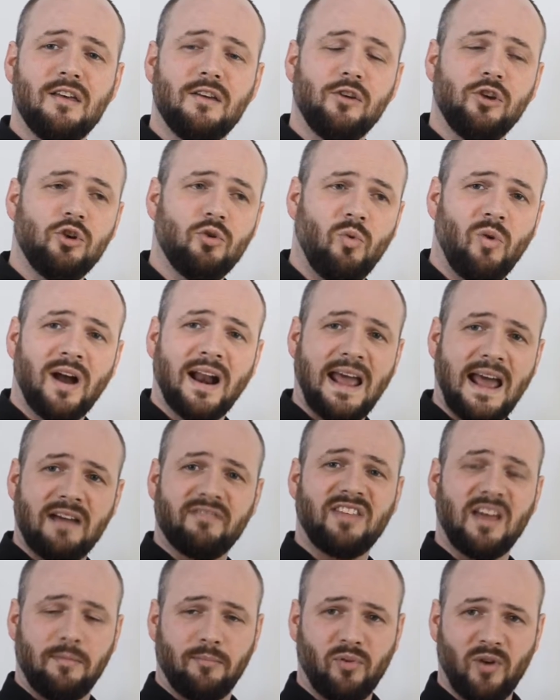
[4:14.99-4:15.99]
You want to
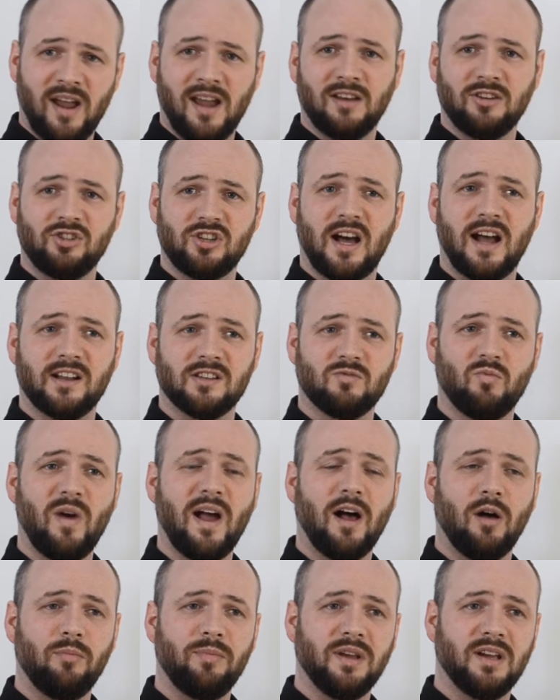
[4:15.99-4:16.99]
have that brand shot as
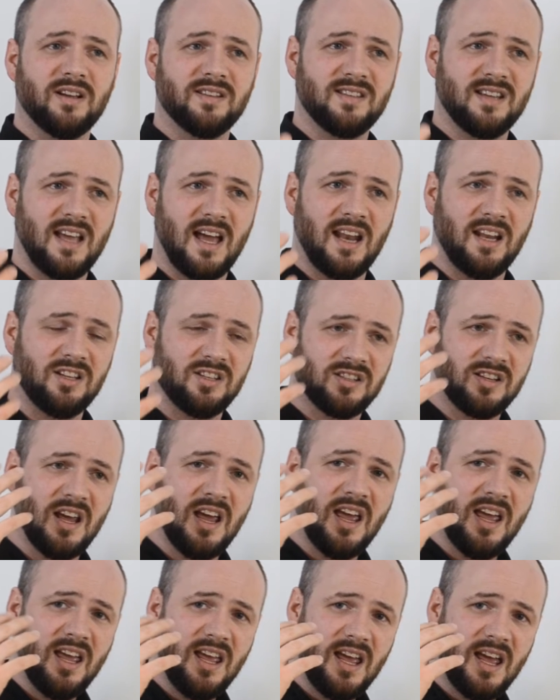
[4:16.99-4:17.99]
well, because again,
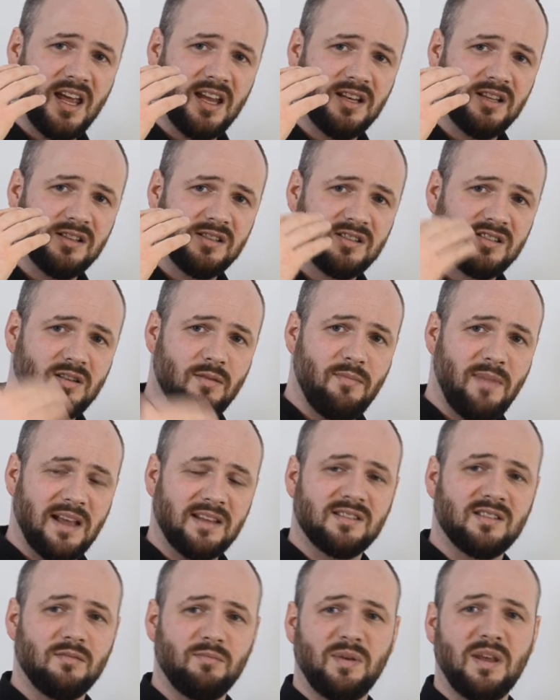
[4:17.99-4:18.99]
it
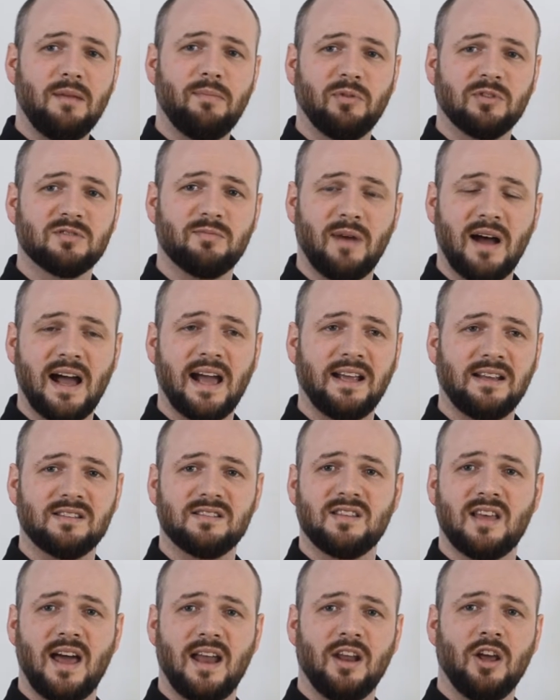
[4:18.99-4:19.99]
cements in people's
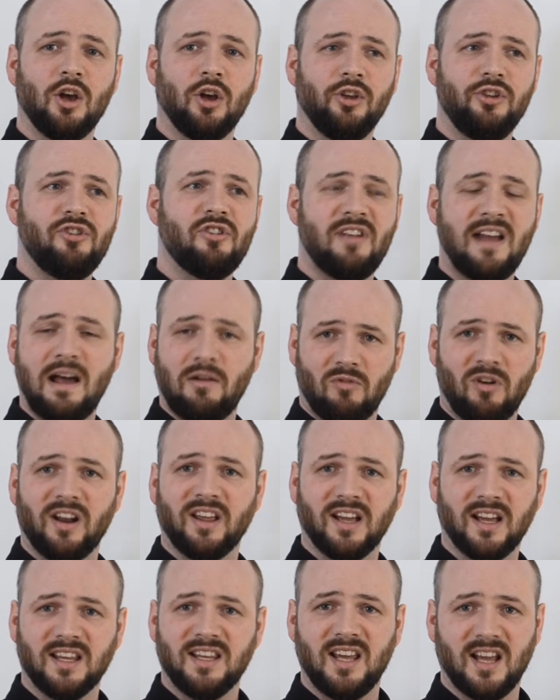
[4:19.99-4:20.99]
minds that you're not
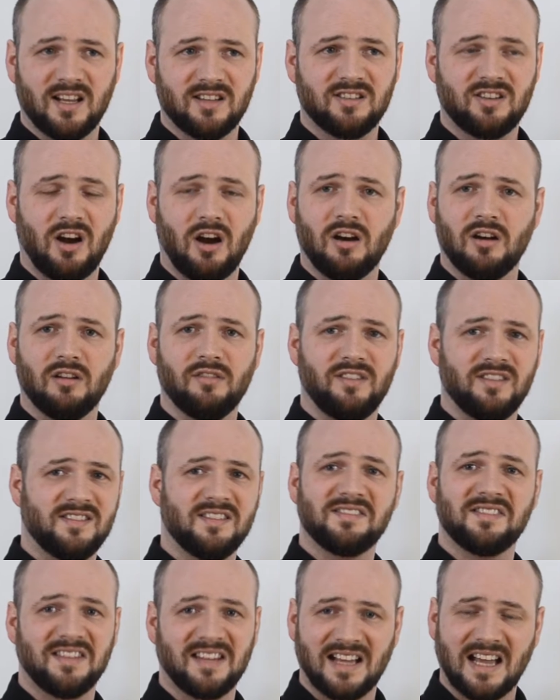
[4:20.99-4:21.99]
running a Kickstarter,
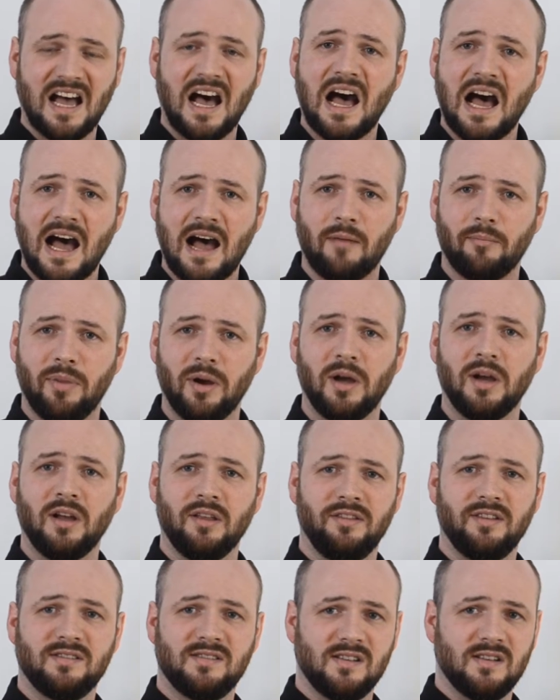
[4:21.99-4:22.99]
this isn't a comp,
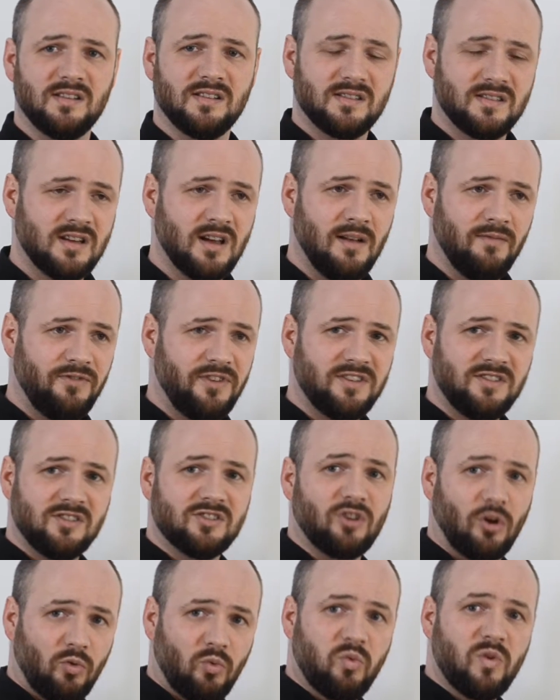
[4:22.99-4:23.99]
this
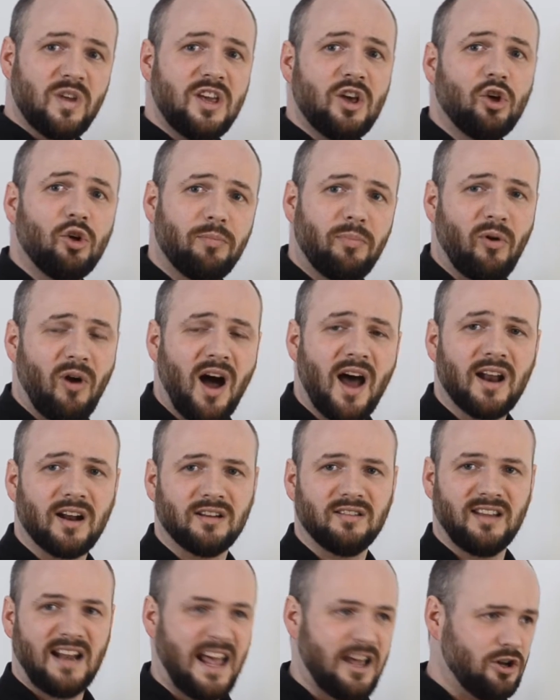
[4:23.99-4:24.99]
is a real
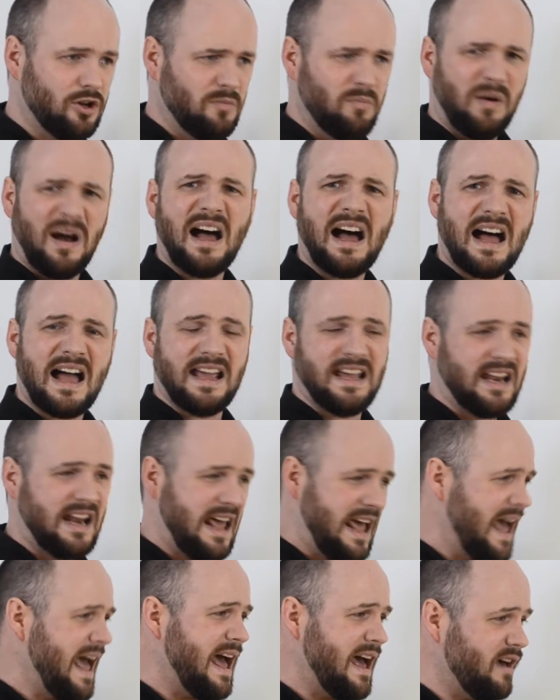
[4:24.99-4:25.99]
product that I could buy and
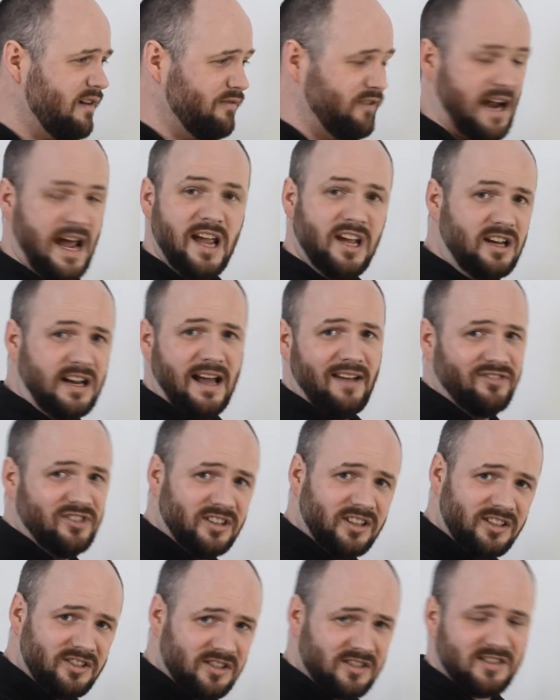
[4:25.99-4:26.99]
I could have
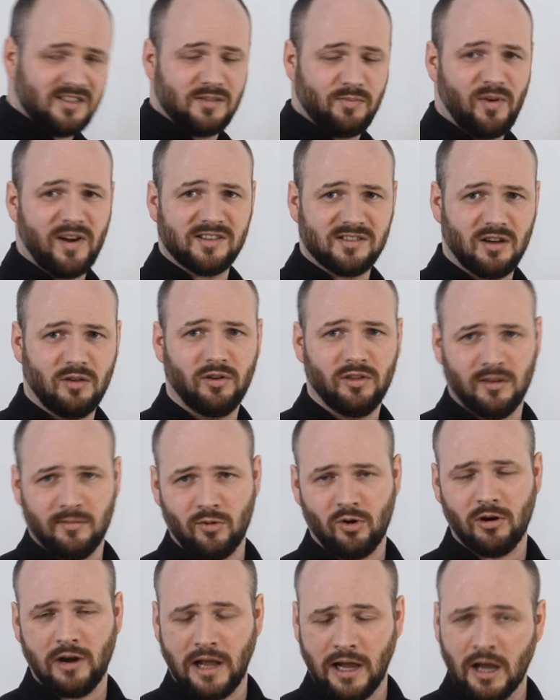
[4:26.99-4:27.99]
delicious espresso in the
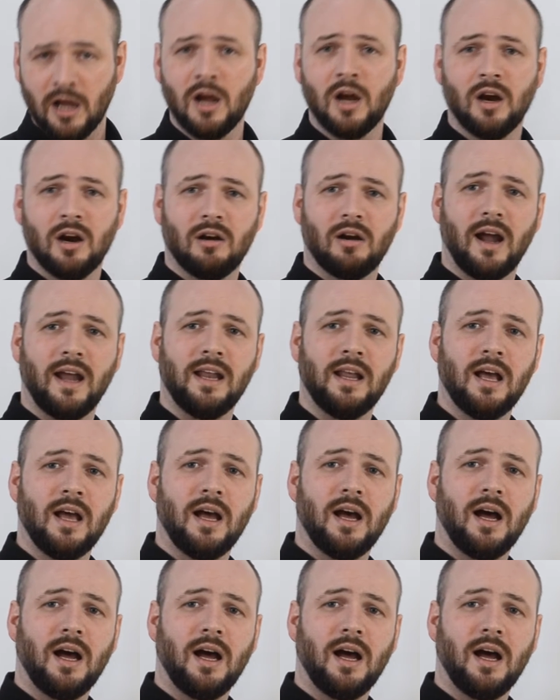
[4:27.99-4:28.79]
morning, right?